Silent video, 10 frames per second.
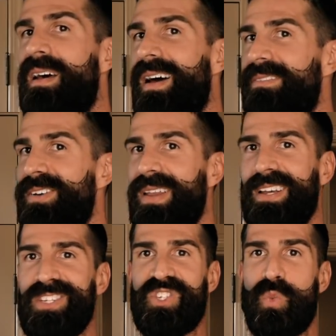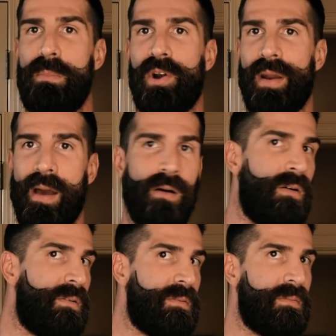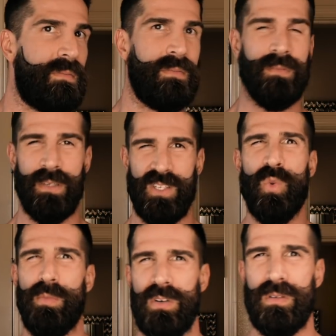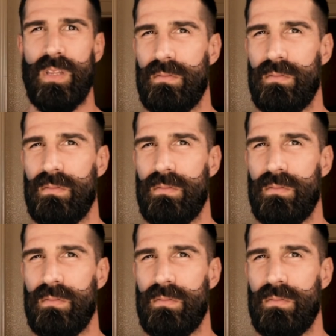I feel like a swimmer now. Because swimmers,